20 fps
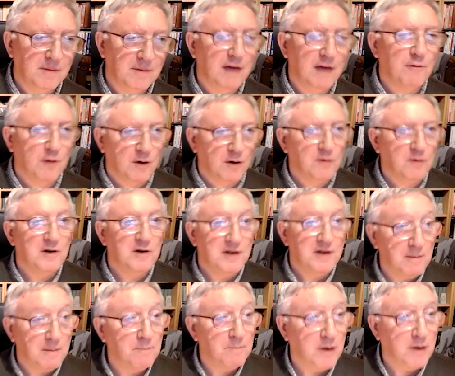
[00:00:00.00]
therefore a
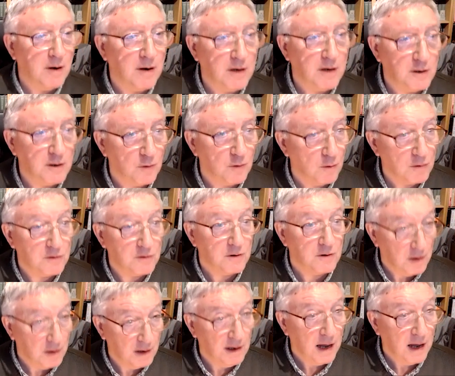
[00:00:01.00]
contemporary source
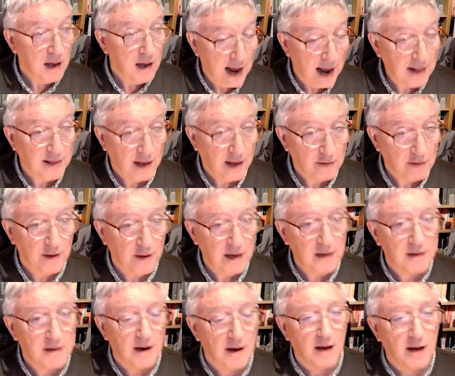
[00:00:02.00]
at that very
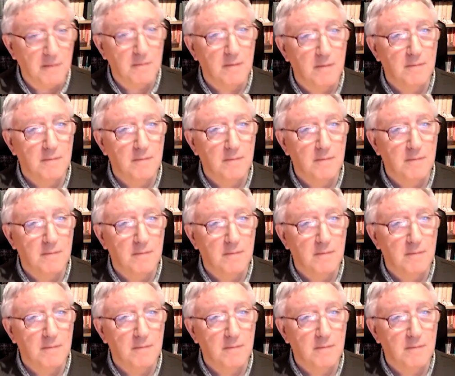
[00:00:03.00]
time.